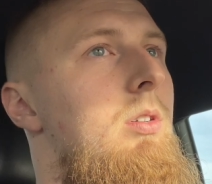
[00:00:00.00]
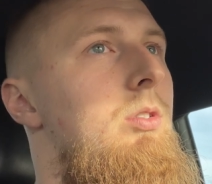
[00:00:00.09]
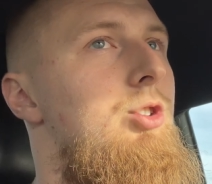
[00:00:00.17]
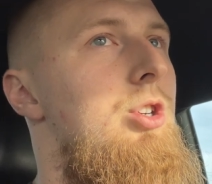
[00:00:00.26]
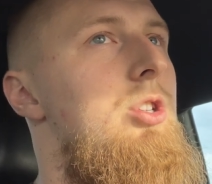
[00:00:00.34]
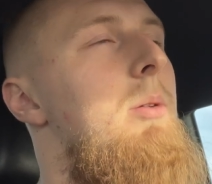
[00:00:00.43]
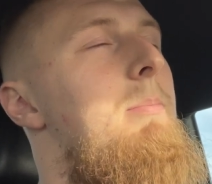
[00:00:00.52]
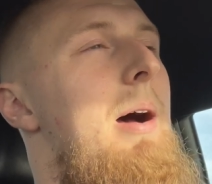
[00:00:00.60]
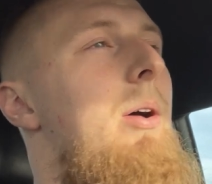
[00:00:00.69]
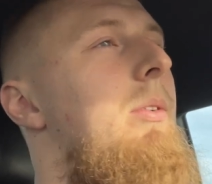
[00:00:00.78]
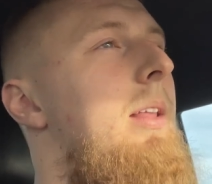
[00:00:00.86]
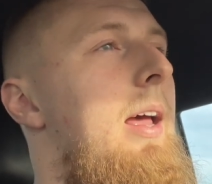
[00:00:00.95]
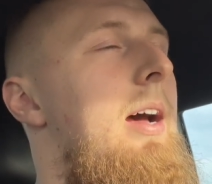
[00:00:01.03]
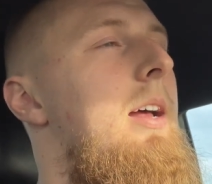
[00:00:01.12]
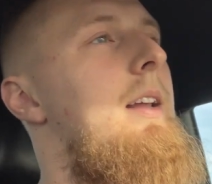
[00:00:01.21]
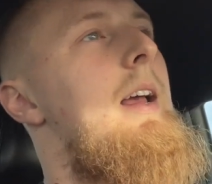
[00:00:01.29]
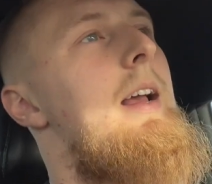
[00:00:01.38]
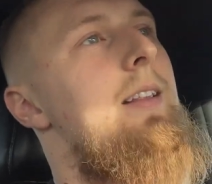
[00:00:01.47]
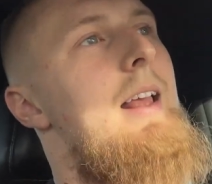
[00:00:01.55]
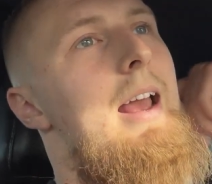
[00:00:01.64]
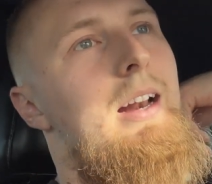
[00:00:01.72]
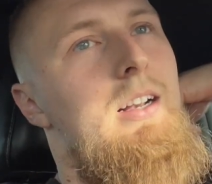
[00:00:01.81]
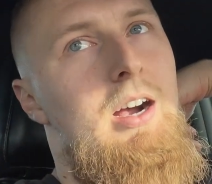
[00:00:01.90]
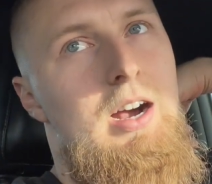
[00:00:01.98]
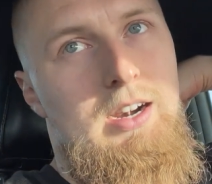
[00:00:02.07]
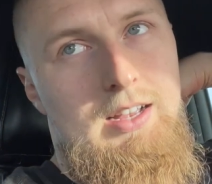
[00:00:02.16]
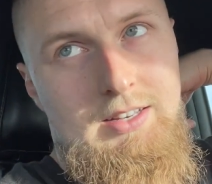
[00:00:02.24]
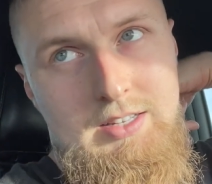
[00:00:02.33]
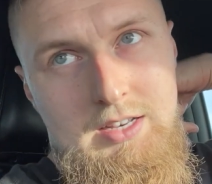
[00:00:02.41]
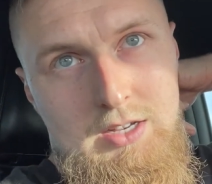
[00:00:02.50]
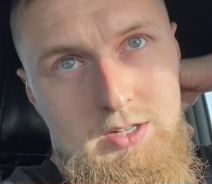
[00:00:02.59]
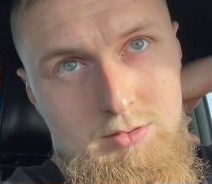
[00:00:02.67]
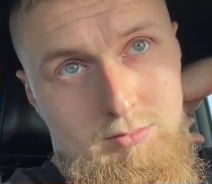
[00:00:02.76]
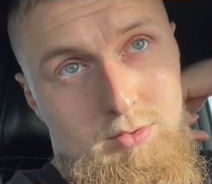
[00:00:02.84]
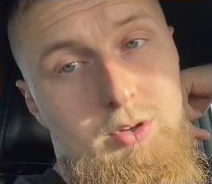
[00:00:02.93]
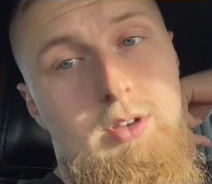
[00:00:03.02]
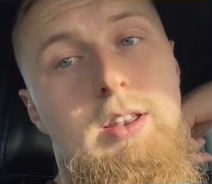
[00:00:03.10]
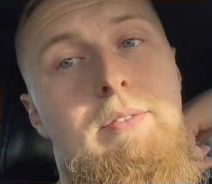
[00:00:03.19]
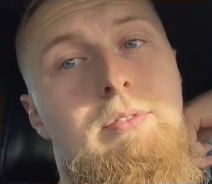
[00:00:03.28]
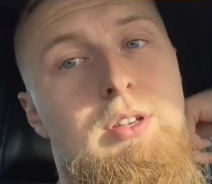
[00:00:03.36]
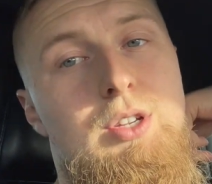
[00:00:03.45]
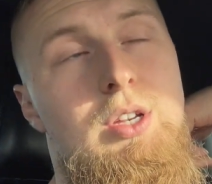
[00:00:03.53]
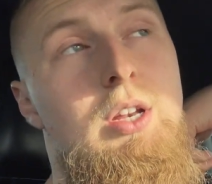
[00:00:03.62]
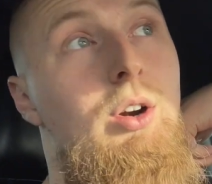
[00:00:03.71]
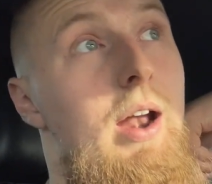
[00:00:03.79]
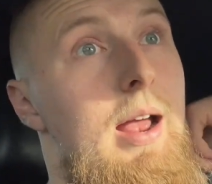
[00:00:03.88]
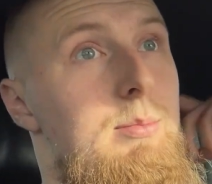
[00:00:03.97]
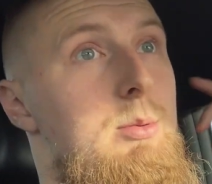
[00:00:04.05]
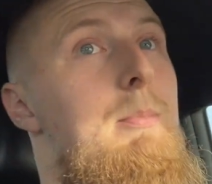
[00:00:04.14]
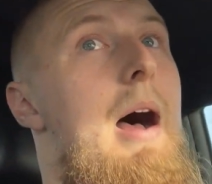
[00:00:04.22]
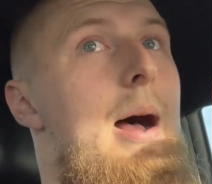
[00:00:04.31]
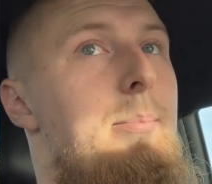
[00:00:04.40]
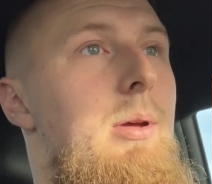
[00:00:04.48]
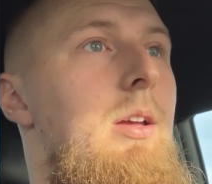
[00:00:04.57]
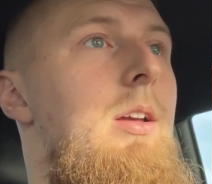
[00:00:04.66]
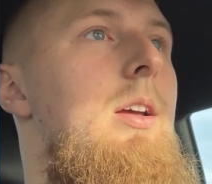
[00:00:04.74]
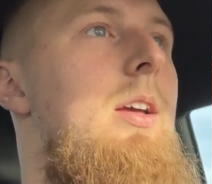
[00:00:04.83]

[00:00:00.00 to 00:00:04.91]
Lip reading: just about that, and then cut until you can definitely see your abs popping.